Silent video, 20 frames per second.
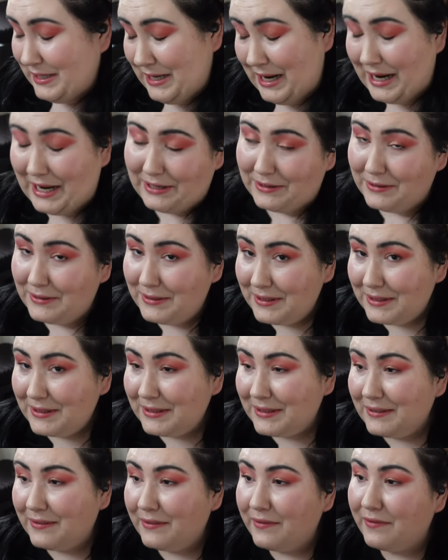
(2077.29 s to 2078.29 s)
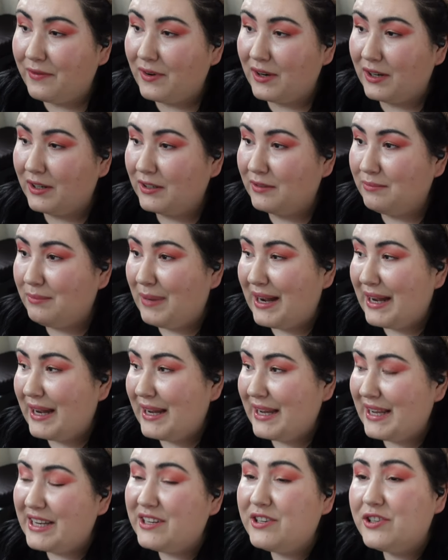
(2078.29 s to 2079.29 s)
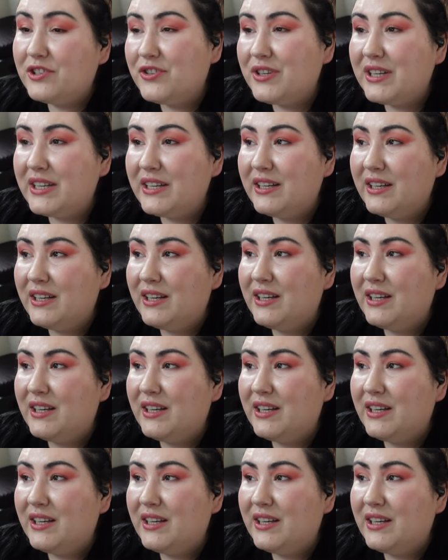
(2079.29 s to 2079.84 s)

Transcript: title for my industry.